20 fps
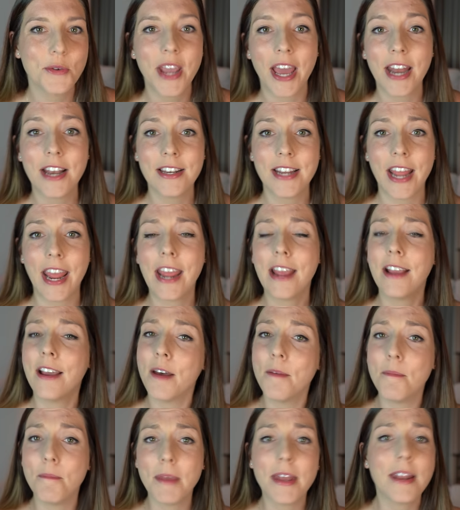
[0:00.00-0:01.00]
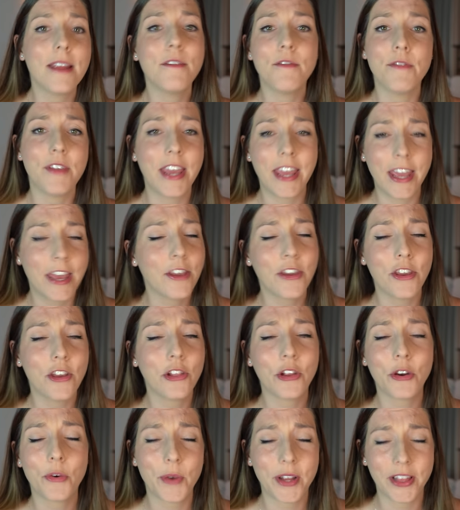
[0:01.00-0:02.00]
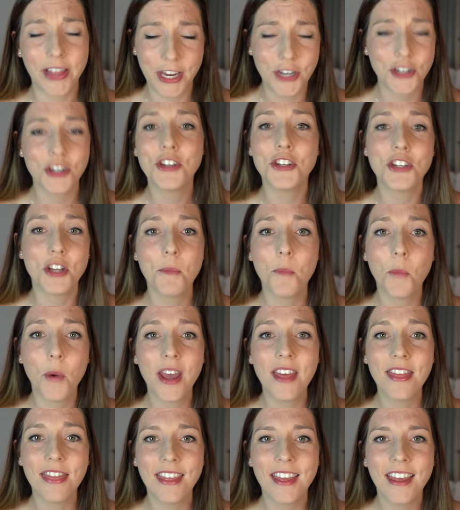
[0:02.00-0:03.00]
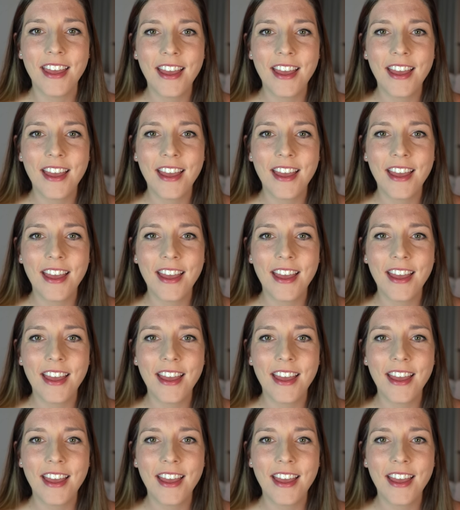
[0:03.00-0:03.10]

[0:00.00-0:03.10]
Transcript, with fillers: get in a committed vehicular relationship with,